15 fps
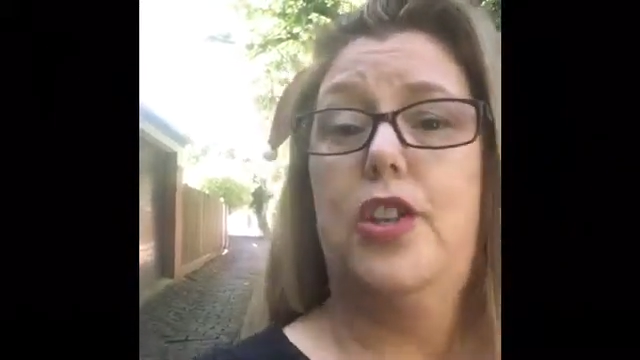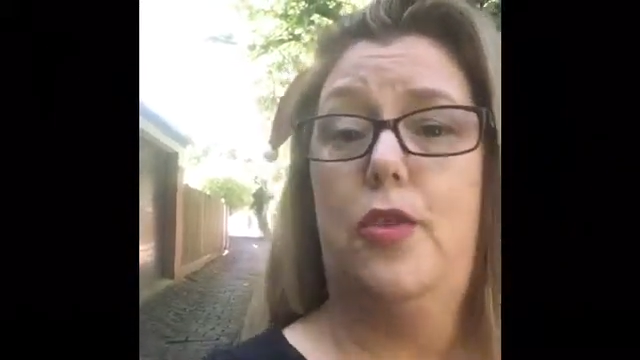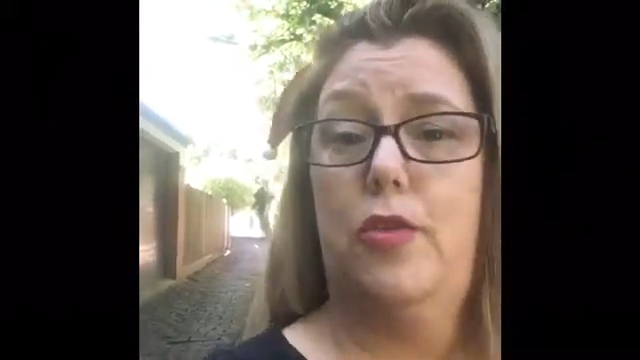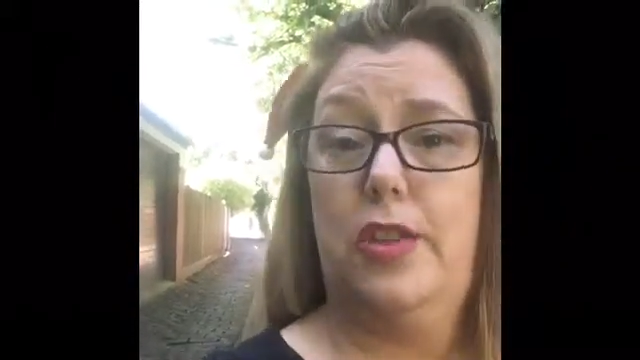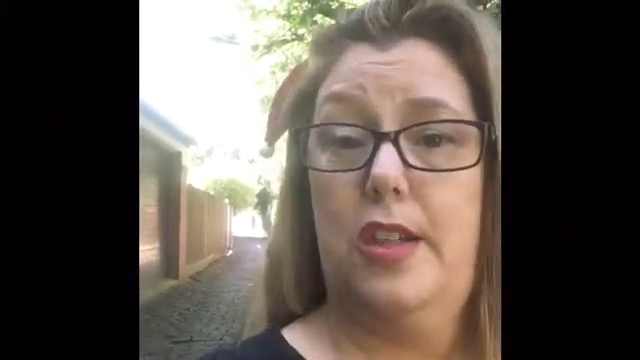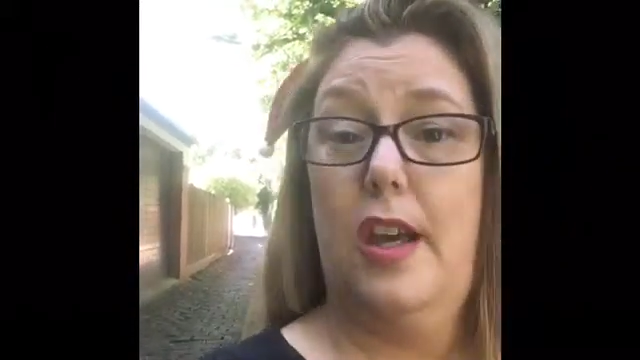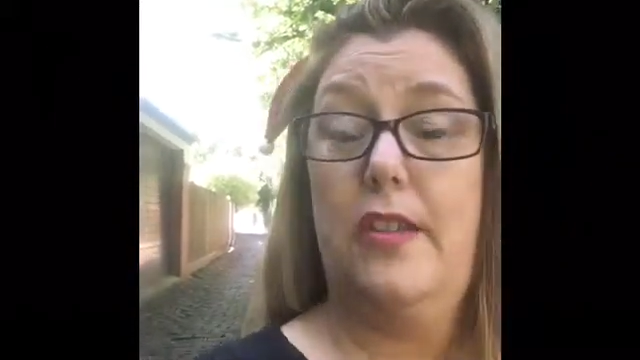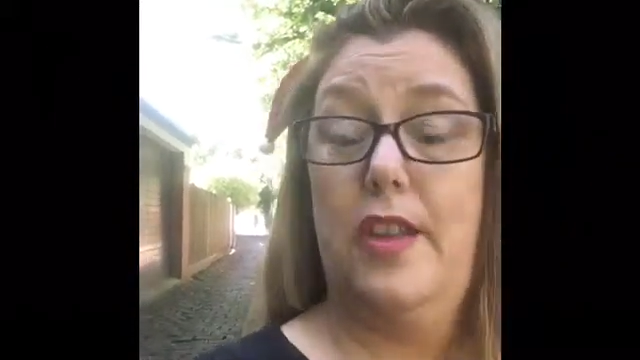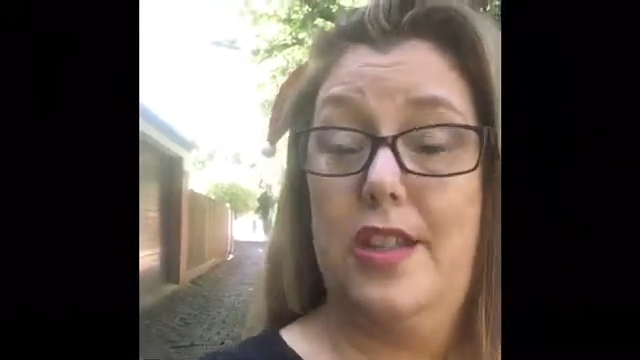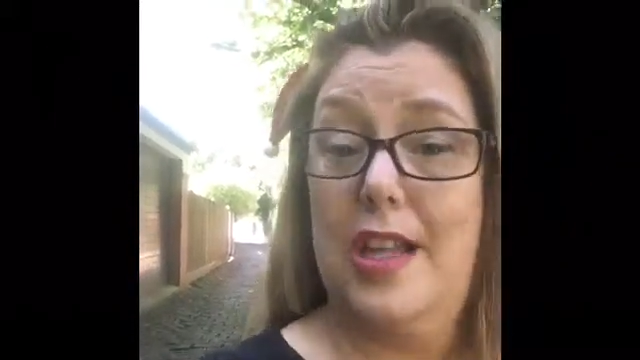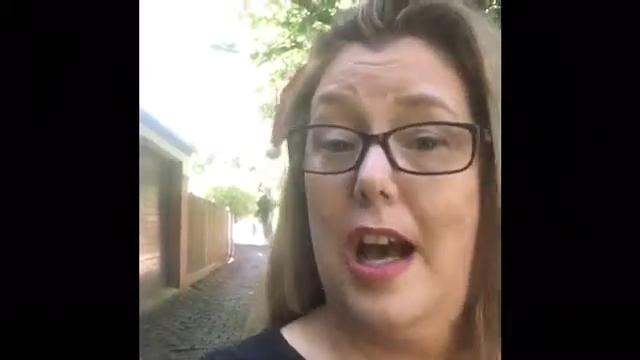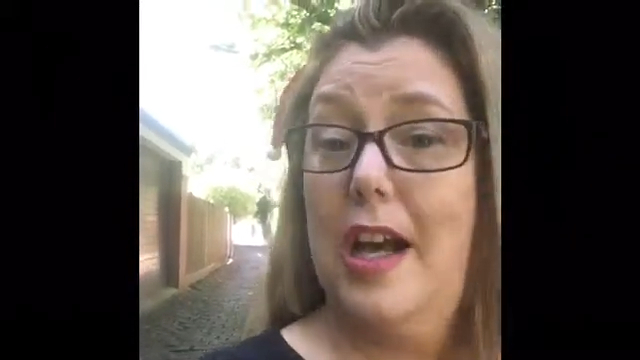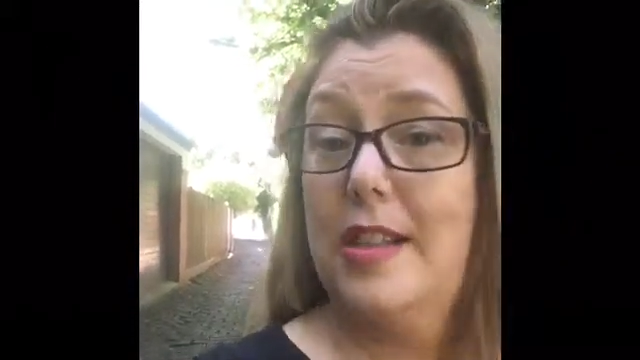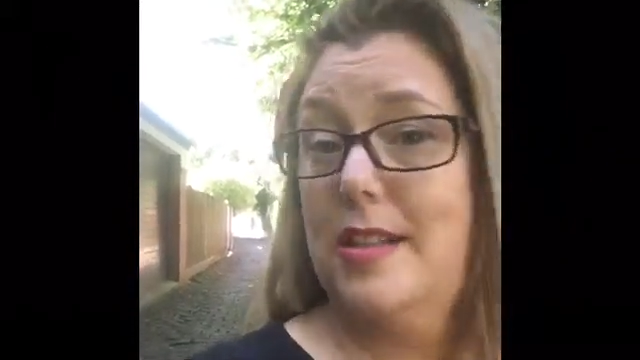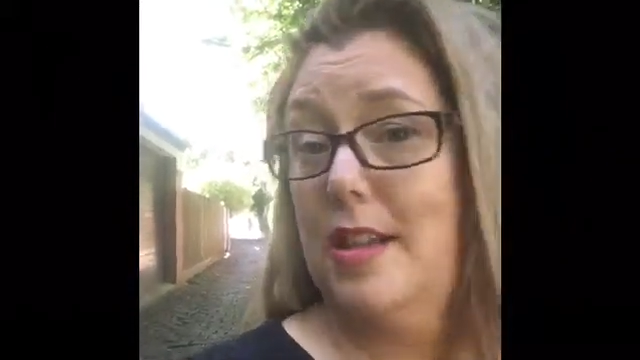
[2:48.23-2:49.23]
the
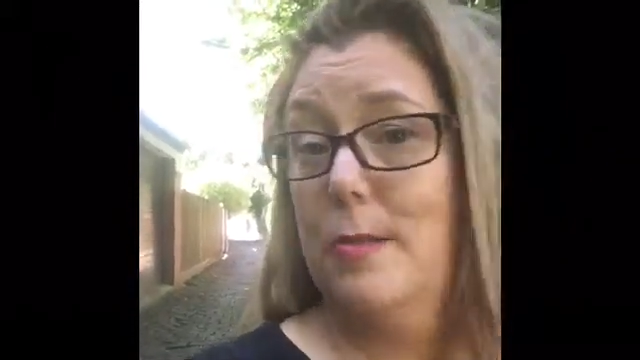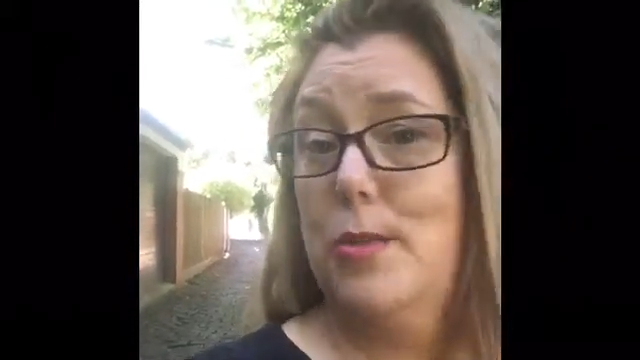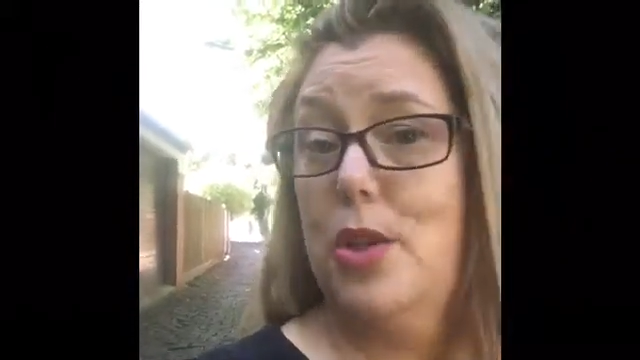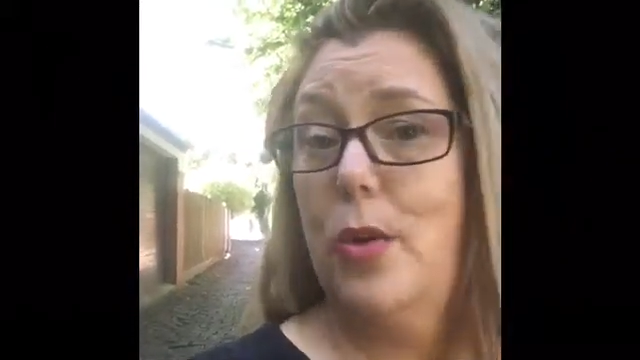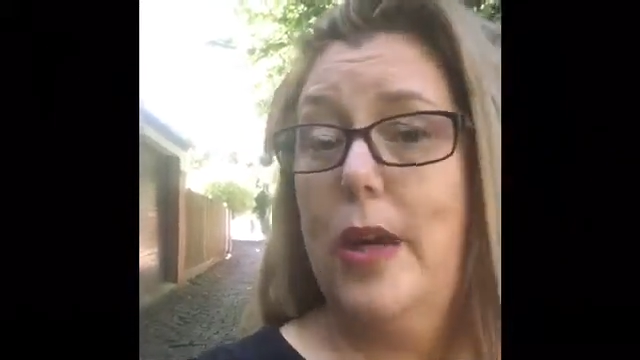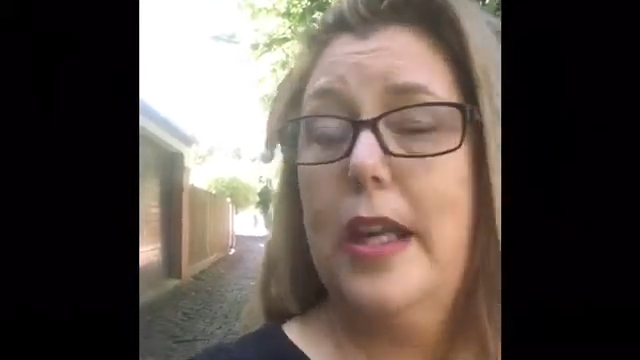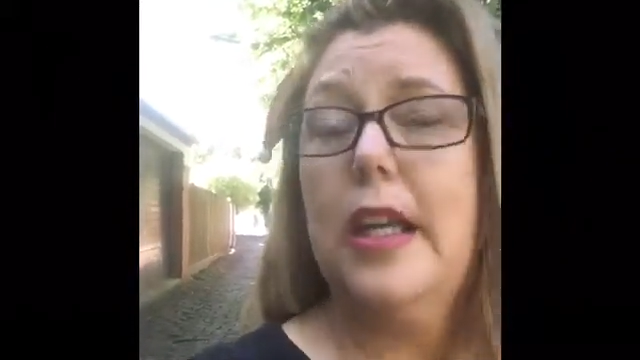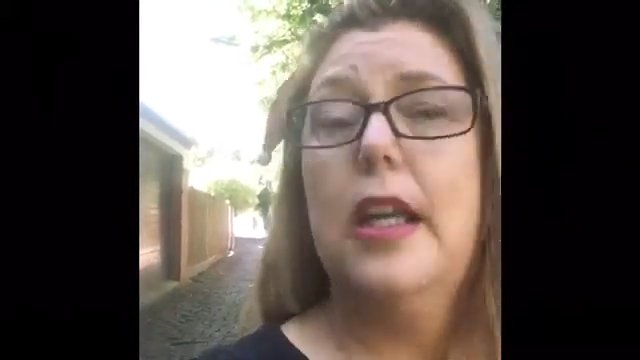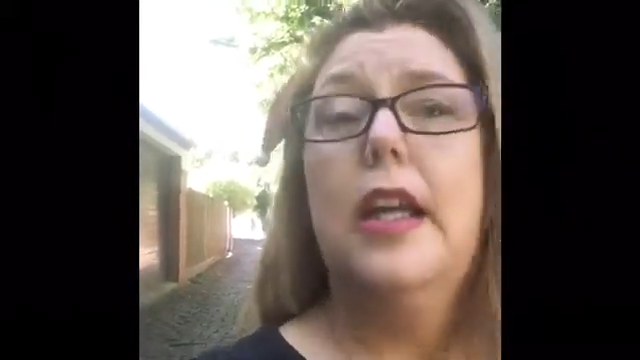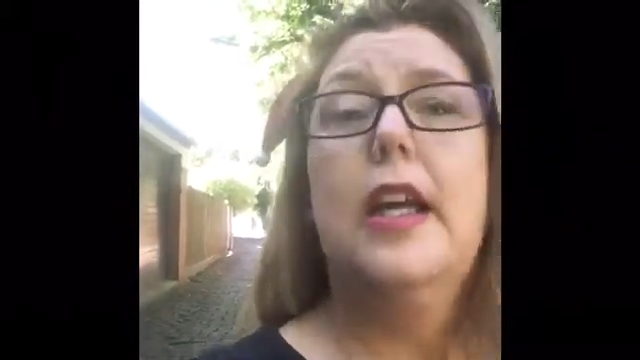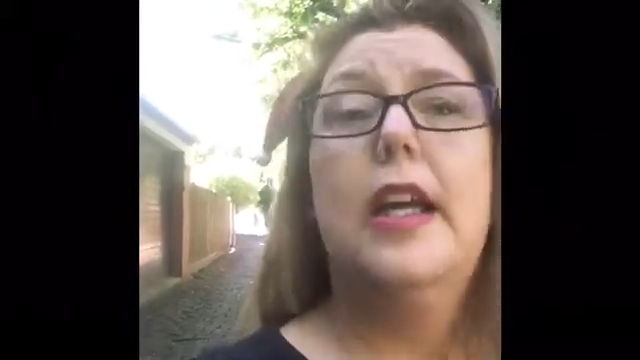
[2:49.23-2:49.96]
tasks I'm doing